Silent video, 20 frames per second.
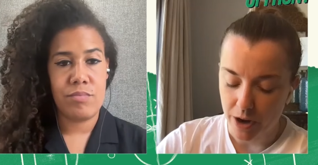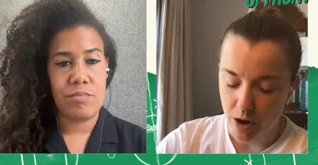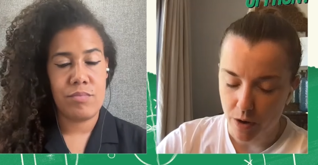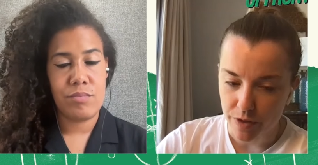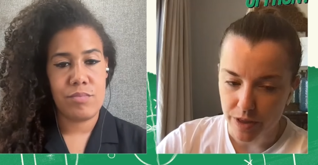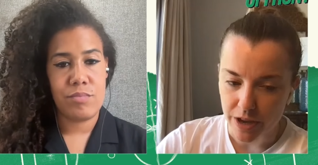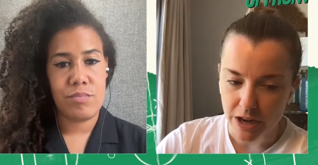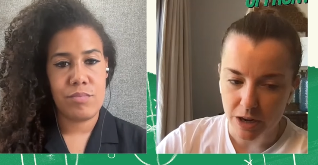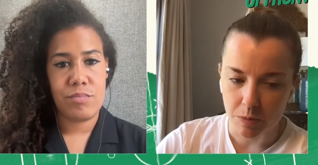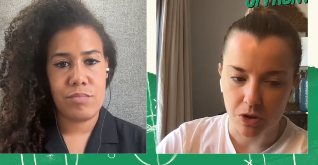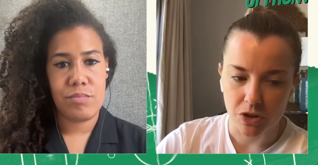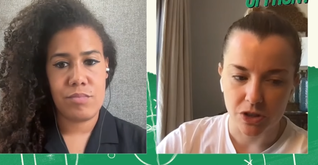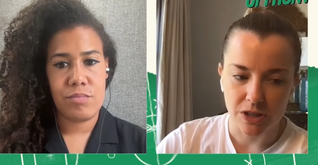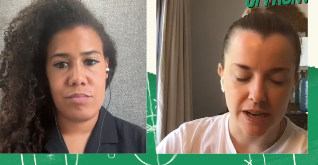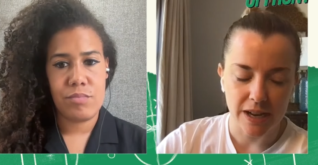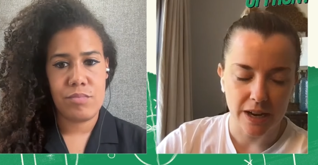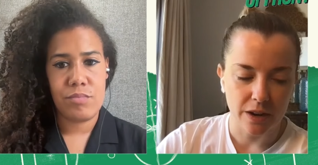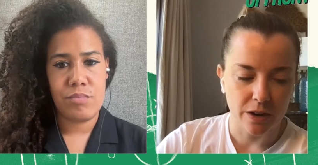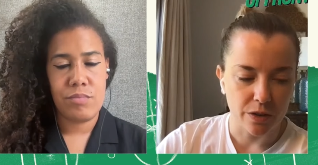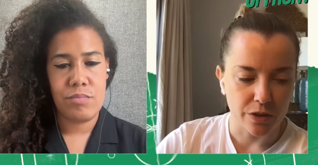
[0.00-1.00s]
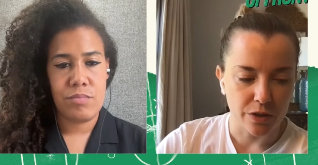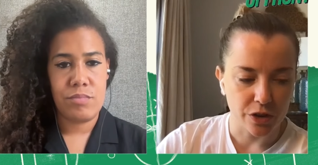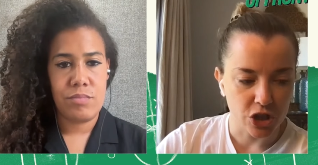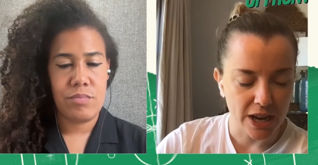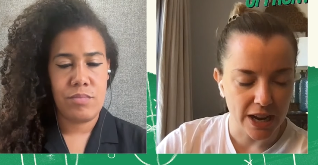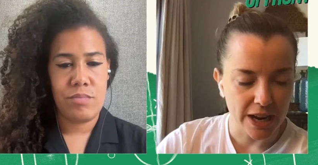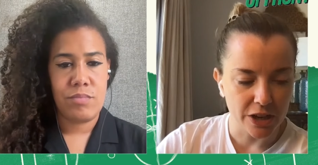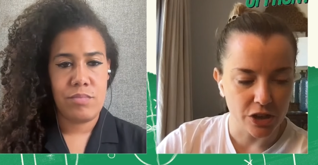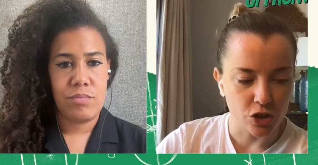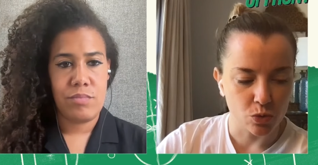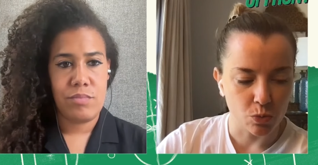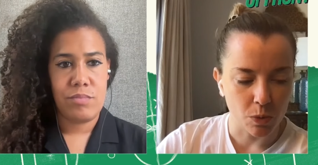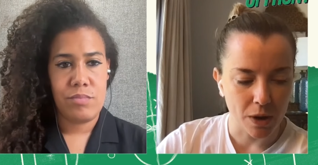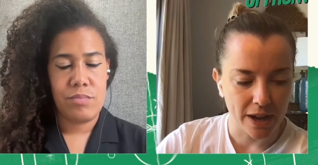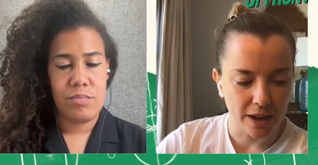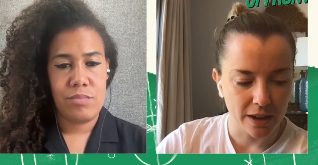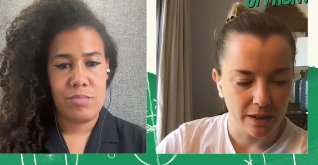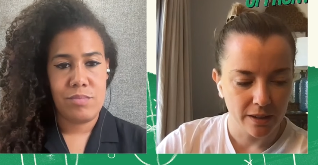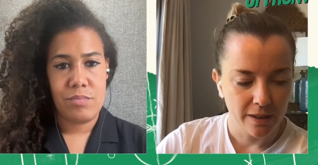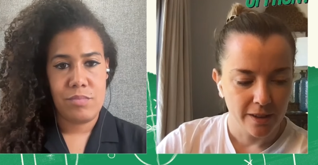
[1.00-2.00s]
Speaker 1: over in the NWSL, another challenge as
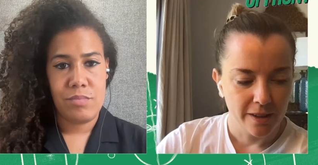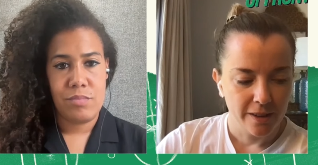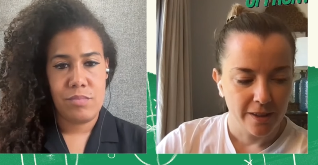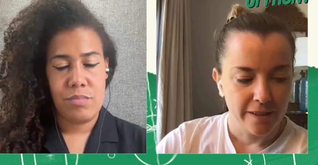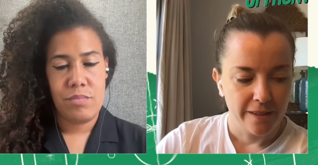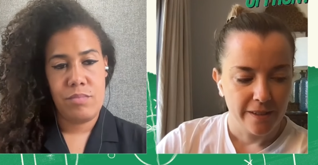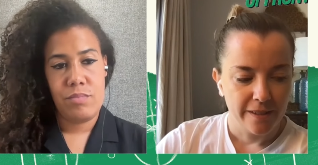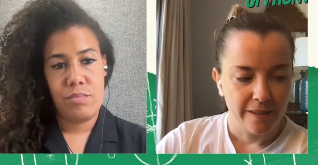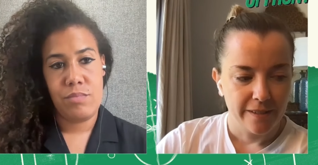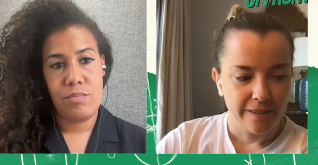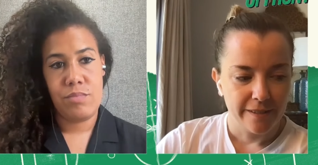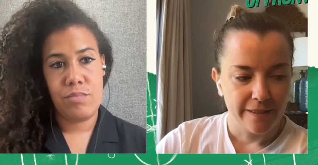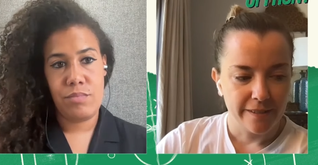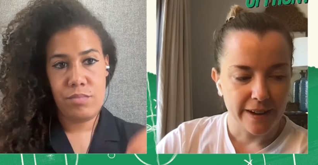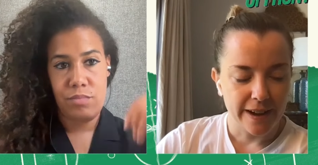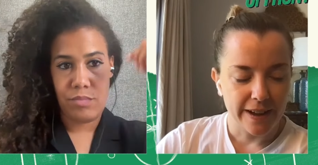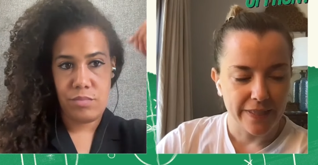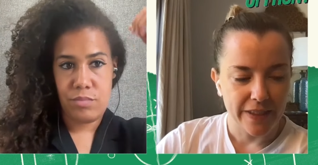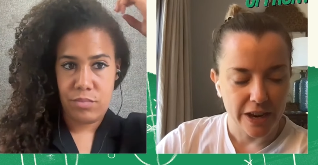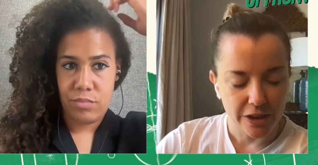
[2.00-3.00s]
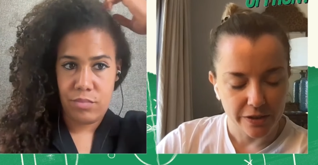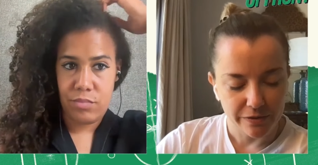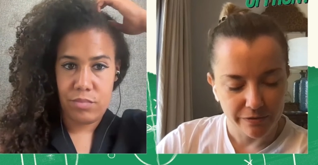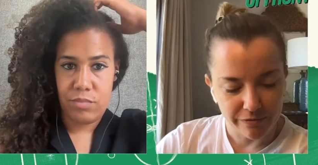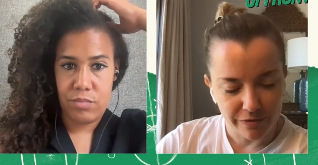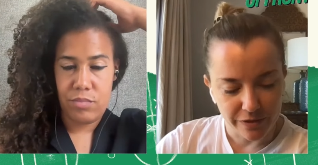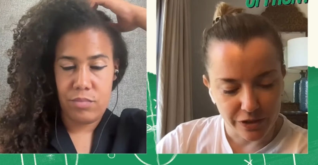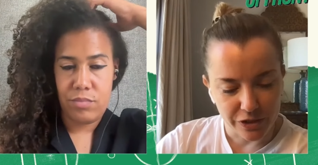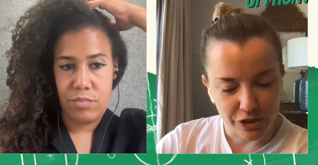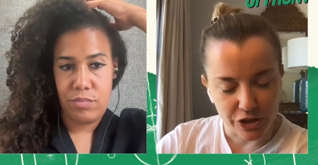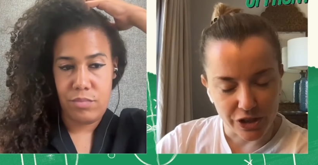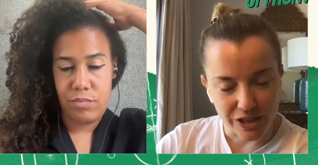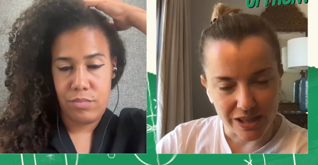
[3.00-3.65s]
well. And then she